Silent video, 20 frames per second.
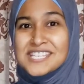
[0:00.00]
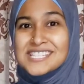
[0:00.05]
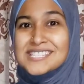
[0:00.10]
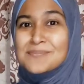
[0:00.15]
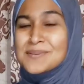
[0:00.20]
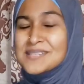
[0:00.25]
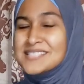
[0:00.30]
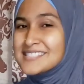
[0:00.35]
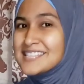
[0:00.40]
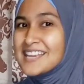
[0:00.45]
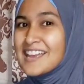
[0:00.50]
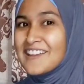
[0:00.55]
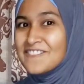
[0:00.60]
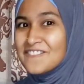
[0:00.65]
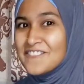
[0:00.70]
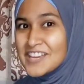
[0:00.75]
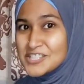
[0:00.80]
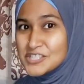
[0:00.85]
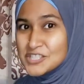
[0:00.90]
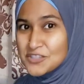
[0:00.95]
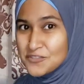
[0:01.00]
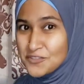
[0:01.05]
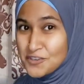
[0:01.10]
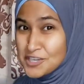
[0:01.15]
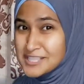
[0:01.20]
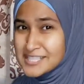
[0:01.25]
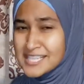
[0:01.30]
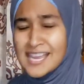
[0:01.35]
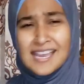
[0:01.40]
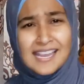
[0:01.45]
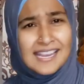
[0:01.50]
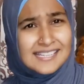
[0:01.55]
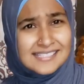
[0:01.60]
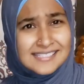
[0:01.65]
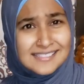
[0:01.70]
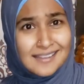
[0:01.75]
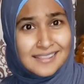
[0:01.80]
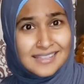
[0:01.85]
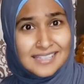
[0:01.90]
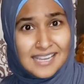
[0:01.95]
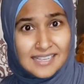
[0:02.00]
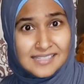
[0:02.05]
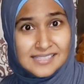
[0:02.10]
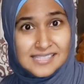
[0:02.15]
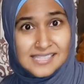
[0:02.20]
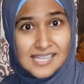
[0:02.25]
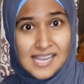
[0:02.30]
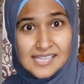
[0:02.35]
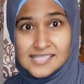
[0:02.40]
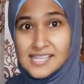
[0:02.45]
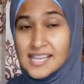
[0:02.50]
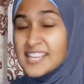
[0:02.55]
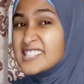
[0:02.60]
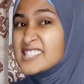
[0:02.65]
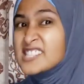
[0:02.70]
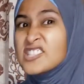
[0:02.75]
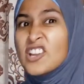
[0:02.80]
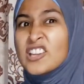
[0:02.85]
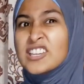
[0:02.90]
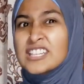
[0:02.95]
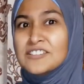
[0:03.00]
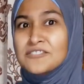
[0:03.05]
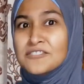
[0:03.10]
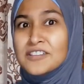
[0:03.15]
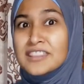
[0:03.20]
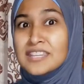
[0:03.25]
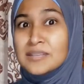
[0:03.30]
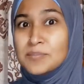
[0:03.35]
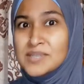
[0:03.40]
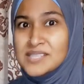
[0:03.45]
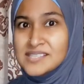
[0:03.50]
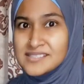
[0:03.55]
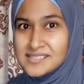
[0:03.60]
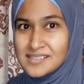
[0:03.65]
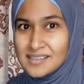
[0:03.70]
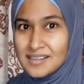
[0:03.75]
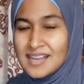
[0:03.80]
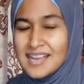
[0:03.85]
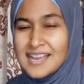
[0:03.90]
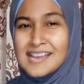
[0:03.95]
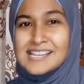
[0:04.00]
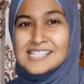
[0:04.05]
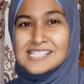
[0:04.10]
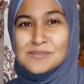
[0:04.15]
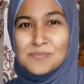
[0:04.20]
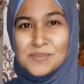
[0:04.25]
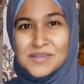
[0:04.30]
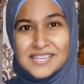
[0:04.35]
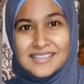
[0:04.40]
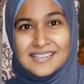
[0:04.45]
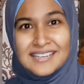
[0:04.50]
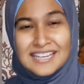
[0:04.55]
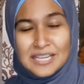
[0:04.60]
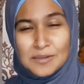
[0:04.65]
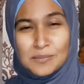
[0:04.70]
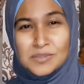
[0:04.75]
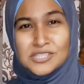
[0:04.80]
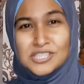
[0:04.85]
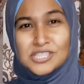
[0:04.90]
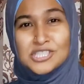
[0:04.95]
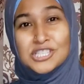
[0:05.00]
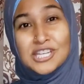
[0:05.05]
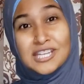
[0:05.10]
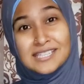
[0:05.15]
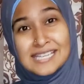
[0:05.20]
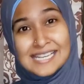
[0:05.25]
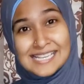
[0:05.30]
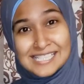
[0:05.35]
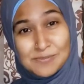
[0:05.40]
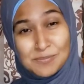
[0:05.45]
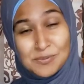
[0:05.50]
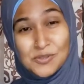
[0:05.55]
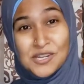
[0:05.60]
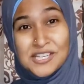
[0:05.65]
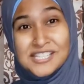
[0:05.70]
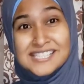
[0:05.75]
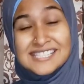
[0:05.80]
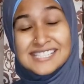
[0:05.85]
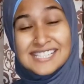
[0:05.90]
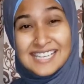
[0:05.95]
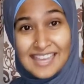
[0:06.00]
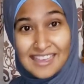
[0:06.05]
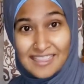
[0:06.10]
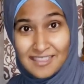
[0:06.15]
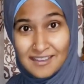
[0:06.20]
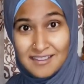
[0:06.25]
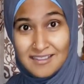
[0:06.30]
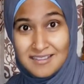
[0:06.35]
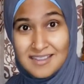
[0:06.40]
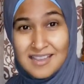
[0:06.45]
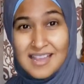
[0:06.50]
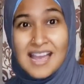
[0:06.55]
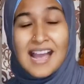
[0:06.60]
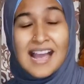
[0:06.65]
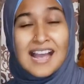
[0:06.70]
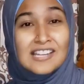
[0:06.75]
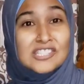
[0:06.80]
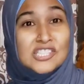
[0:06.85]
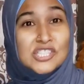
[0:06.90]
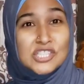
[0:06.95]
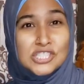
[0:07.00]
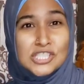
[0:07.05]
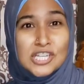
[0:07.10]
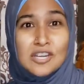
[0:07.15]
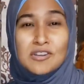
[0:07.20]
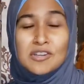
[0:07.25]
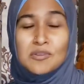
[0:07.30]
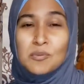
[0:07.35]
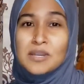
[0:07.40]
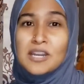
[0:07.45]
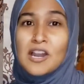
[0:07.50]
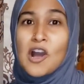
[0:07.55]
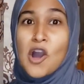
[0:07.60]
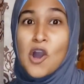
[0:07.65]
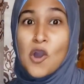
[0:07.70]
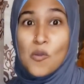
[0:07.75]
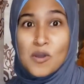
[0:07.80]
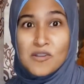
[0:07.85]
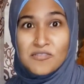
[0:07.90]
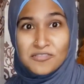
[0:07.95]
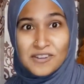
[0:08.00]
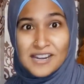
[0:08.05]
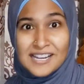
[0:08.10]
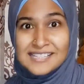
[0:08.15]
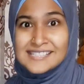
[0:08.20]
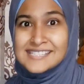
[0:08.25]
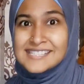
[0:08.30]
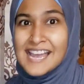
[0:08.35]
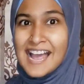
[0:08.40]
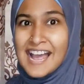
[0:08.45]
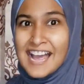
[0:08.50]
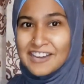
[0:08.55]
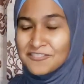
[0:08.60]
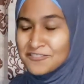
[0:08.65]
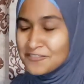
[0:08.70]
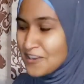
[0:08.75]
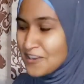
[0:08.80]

this pizza adventure for us is not the exercise, it's not even the pizza. It's being able to share the experience together and to share it with our friends and